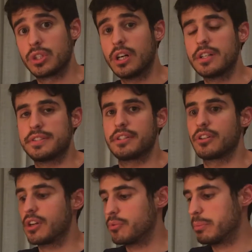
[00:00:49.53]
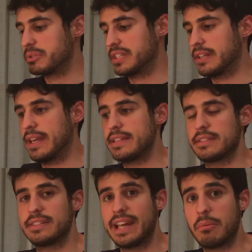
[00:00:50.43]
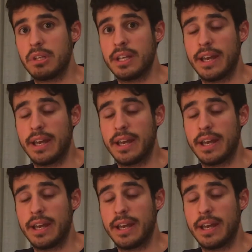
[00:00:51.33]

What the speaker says: cards are gonna represent his stamina,